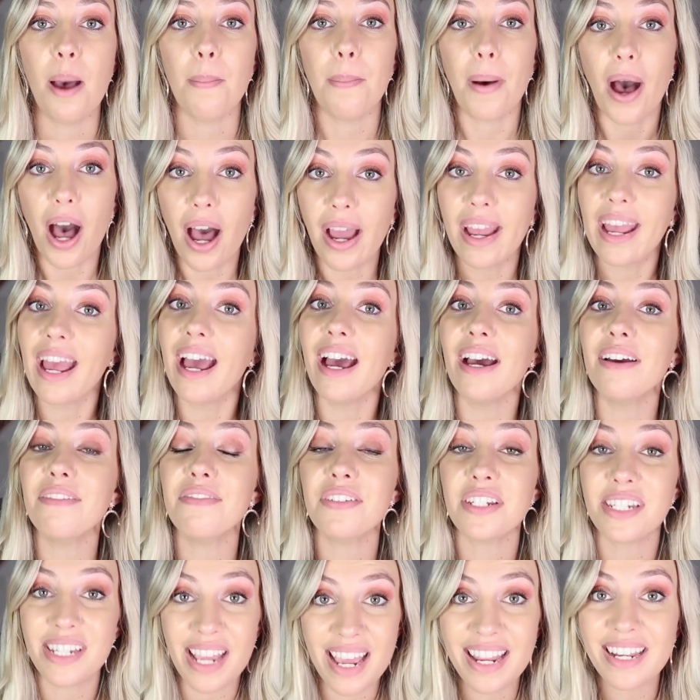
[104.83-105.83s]
But I
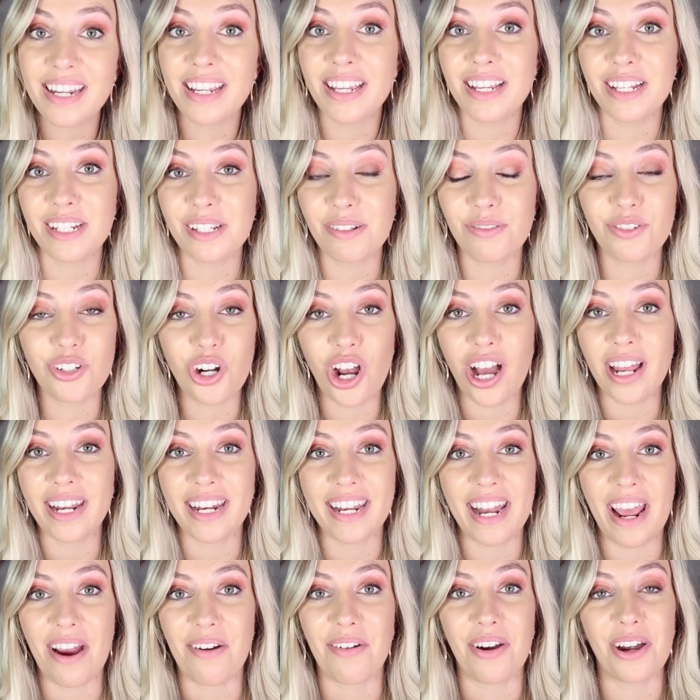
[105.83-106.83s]
have 10 years of trial
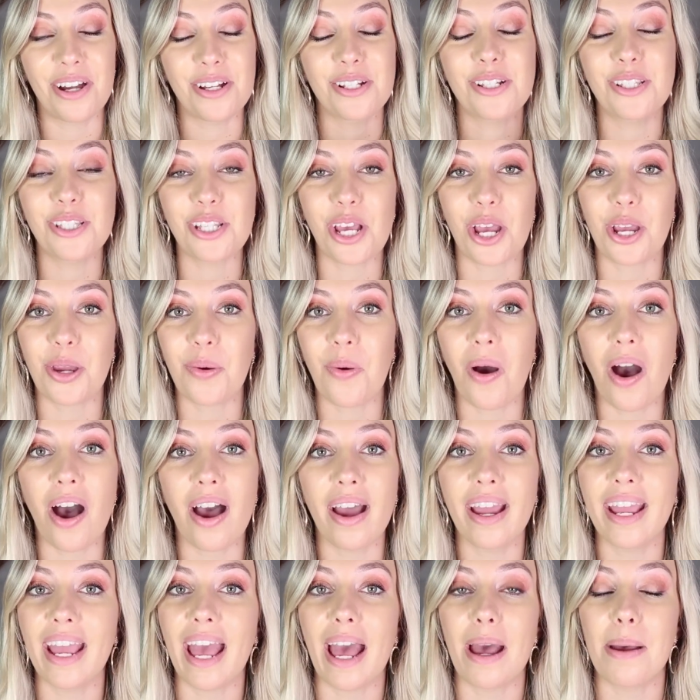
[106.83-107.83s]
and error, so
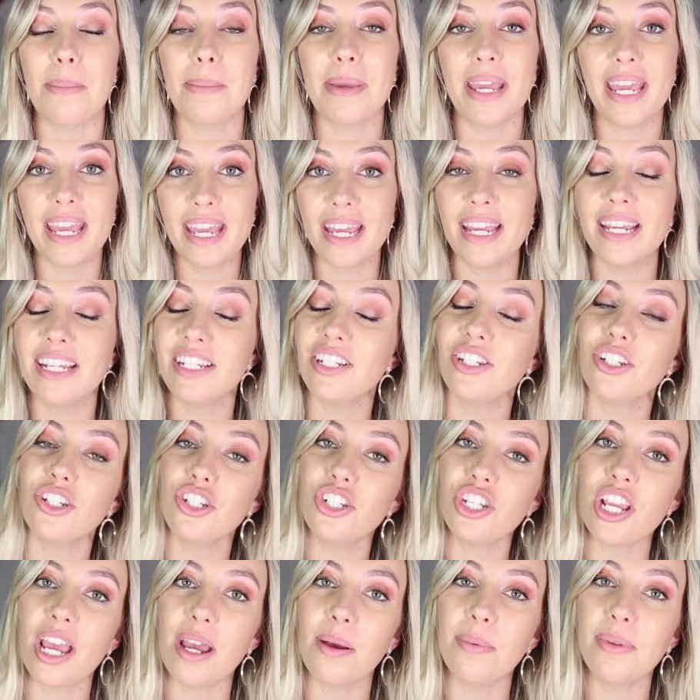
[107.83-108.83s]
I am here to
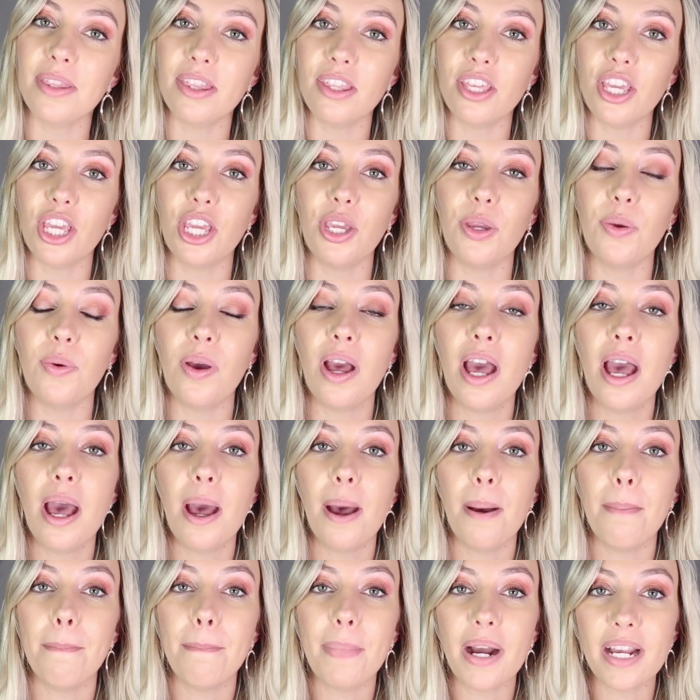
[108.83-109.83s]
share with you
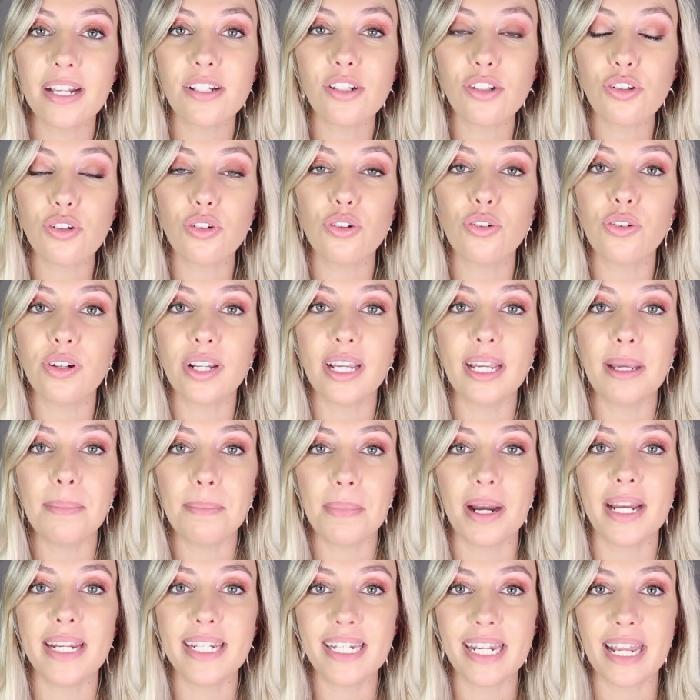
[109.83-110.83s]
my story,
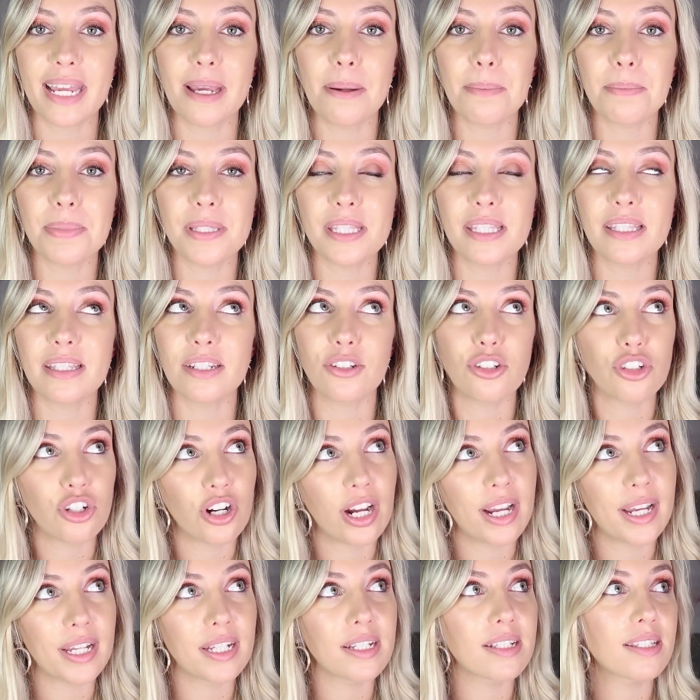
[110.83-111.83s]
my tips,
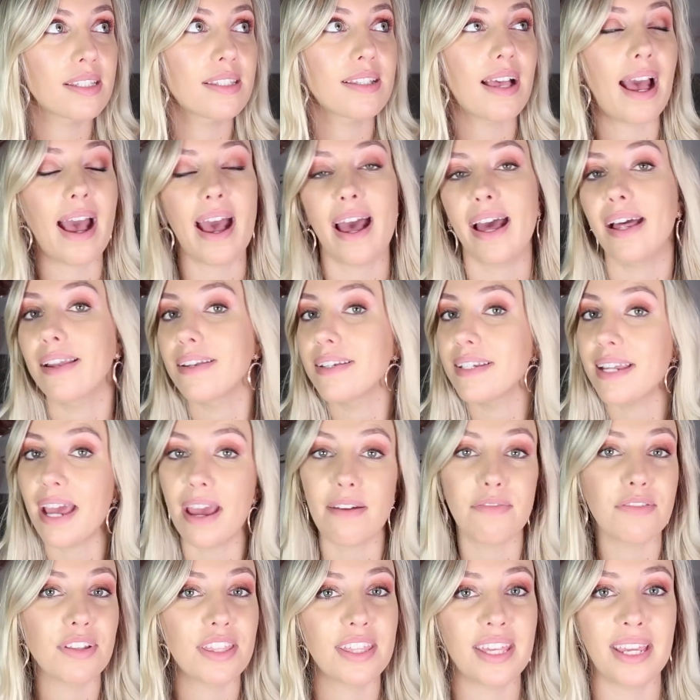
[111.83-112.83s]
tricks, and
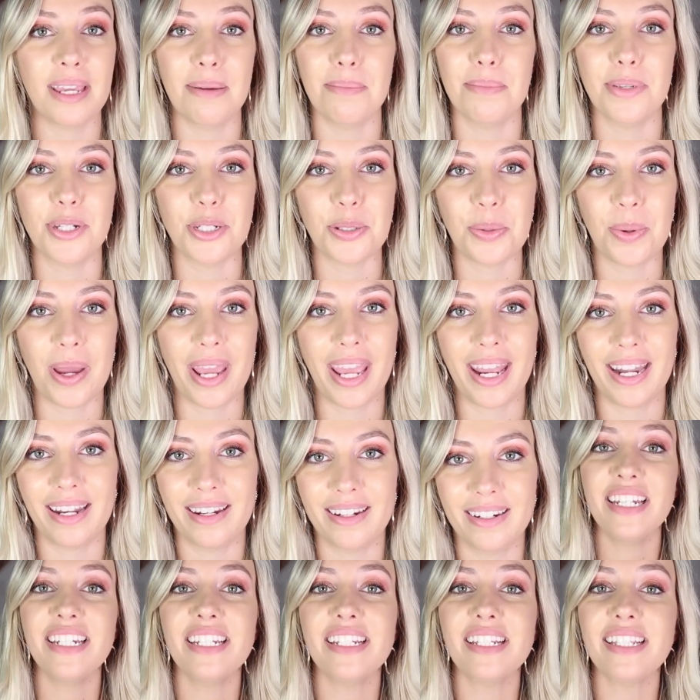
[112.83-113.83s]
everything in
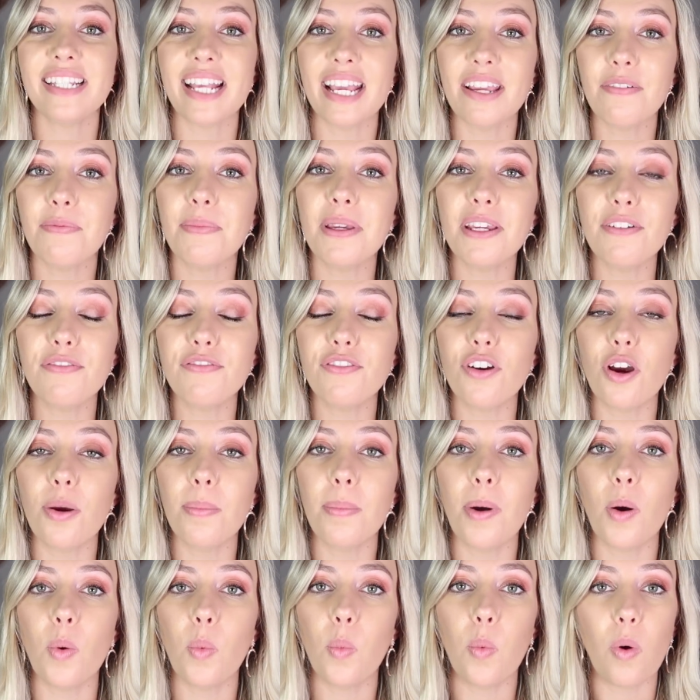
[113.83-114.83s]
between. To save me
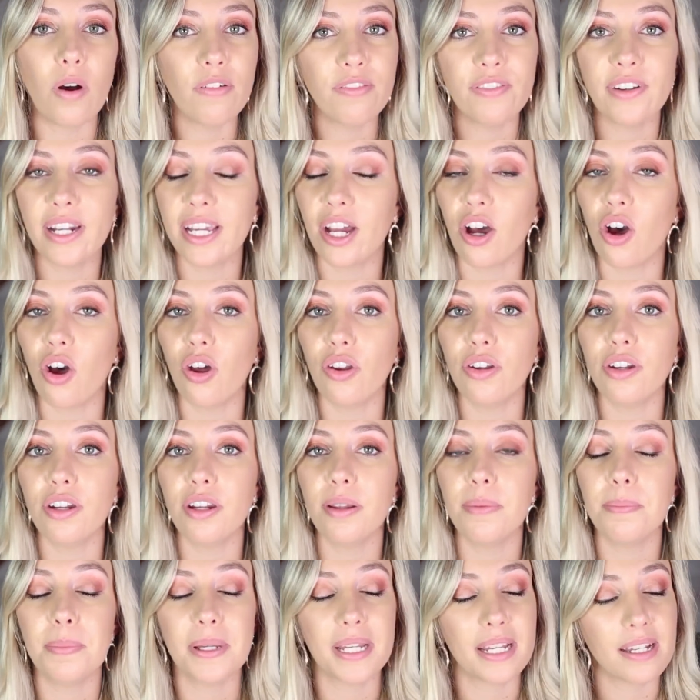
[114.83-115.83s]
from waffling
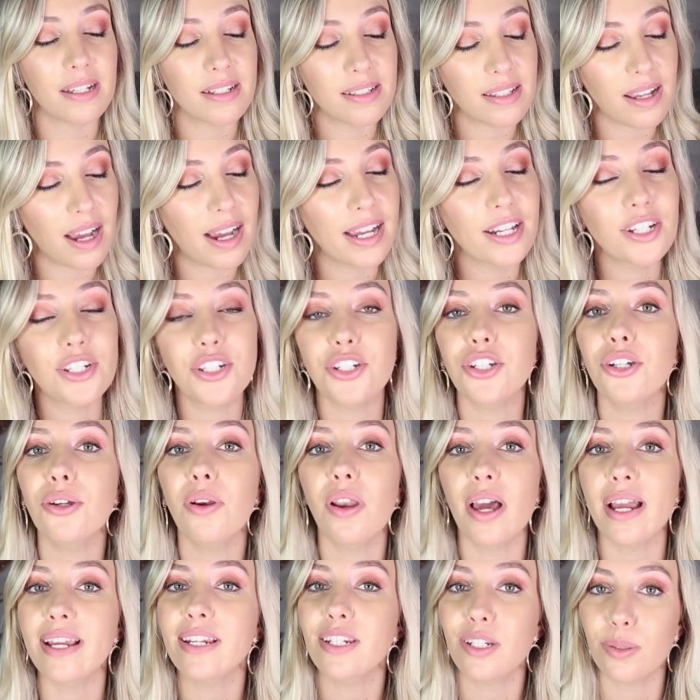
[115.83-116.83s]
on, because I do
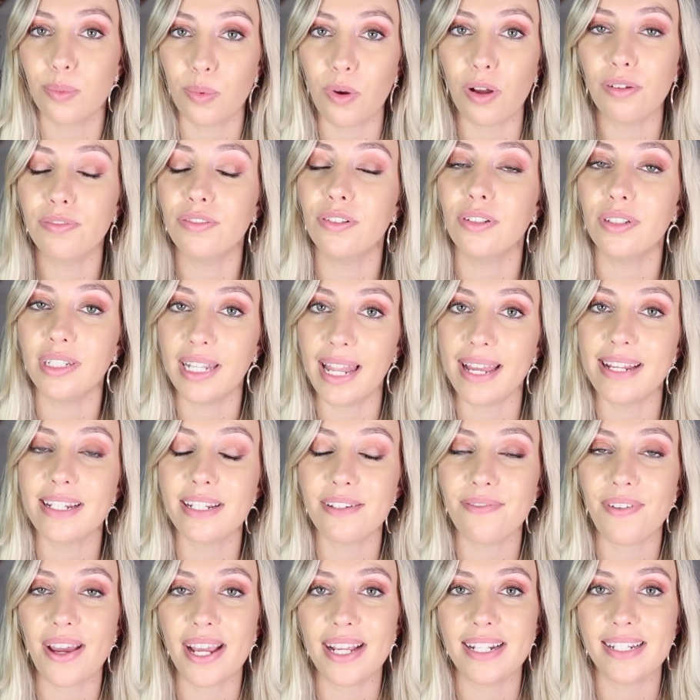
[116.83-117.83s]
like to waffle,
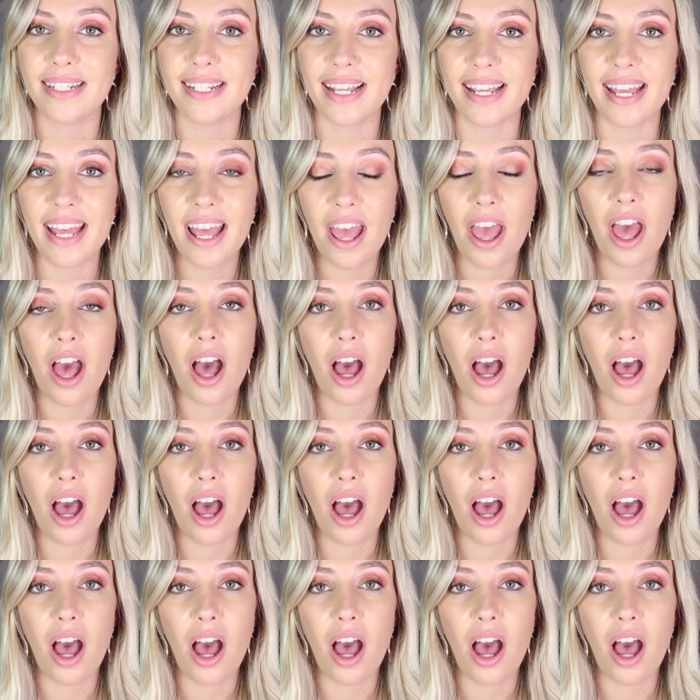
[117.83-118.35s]
let's face it,